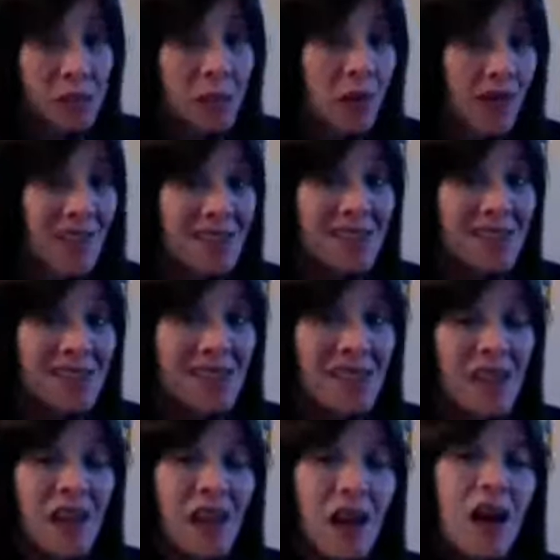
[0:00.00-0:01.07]
their
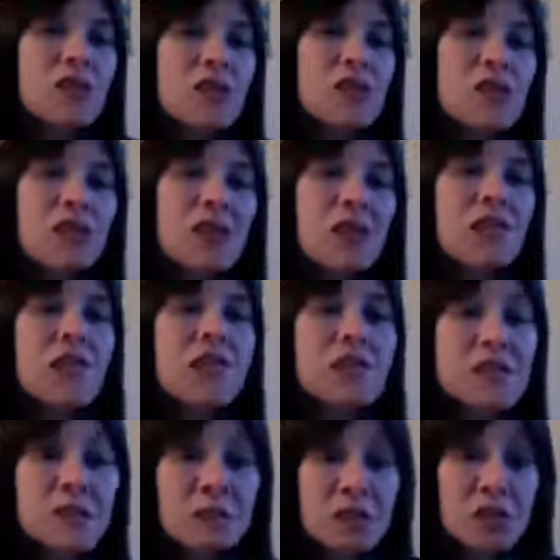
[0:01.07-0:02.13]
prices to a level
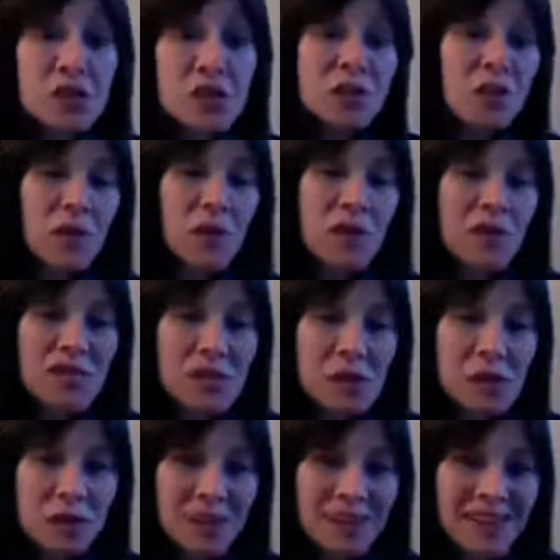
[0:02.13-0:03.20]
that's commensurate with their
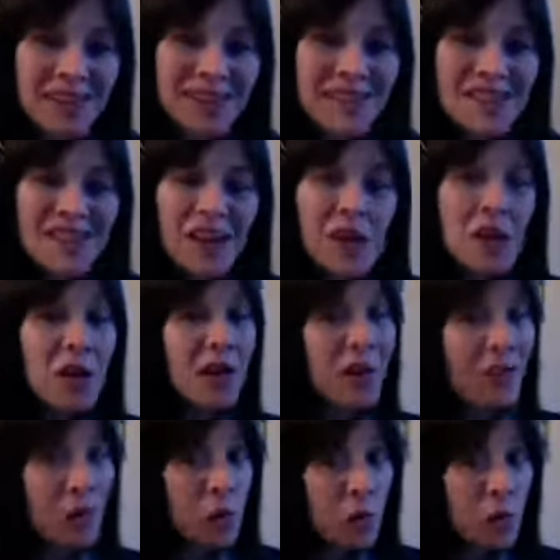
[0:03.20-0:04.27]
experience
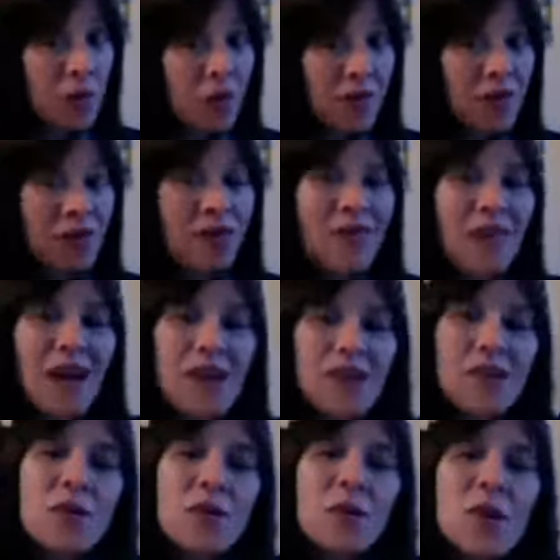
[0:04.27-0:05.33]
and their worth and their
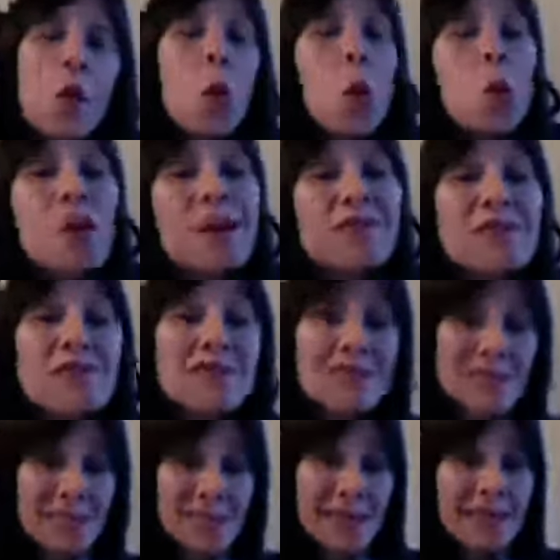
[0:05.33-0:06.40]
value, or even
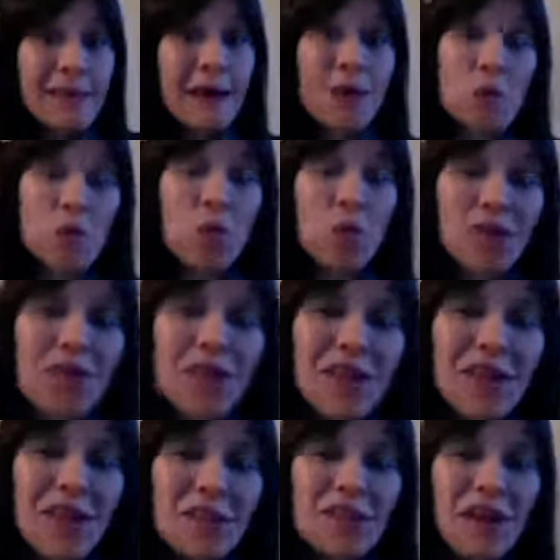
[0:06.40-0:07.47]
see their worth
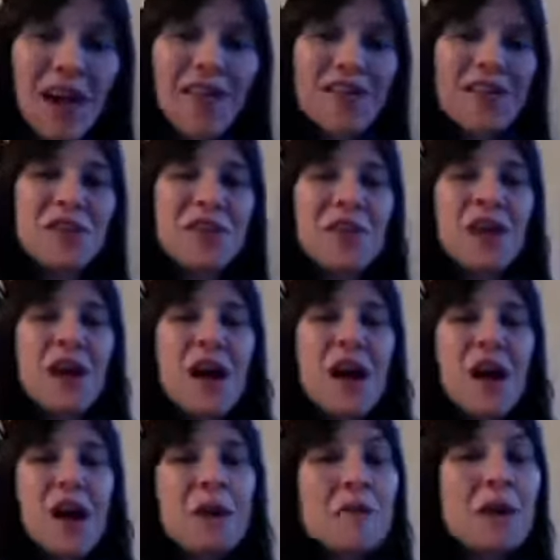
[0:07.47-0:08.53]
and their value.
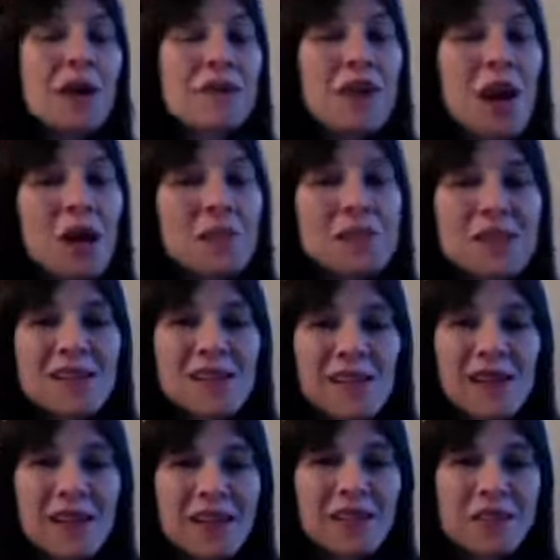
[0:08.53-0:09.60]
I've helped a
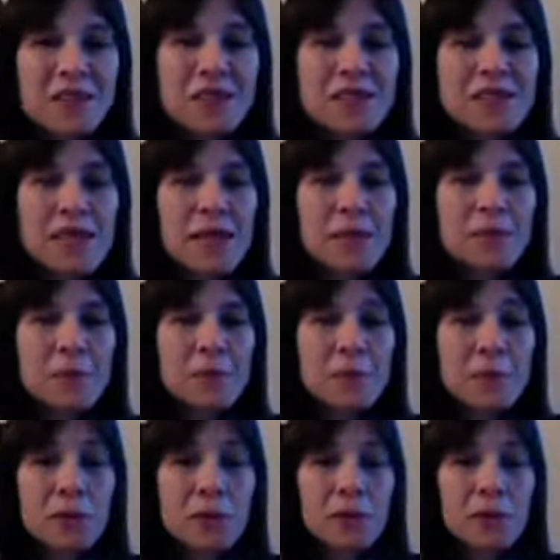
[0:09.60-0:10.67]
client, for
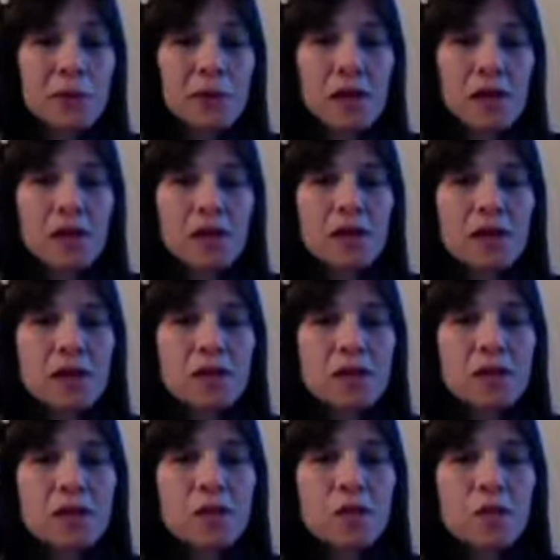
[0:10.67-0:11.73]
example, who
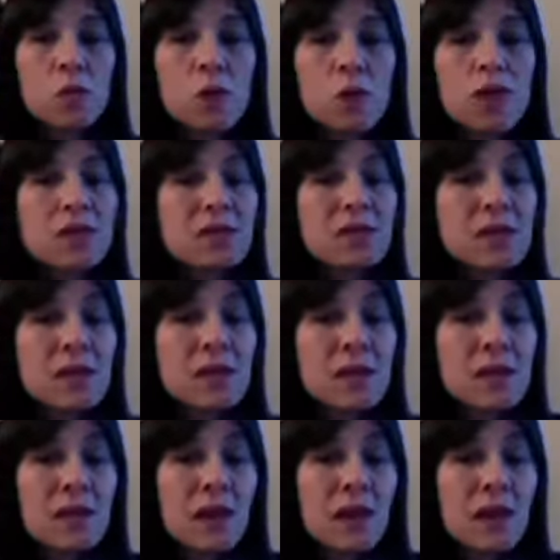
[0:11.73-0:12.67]
was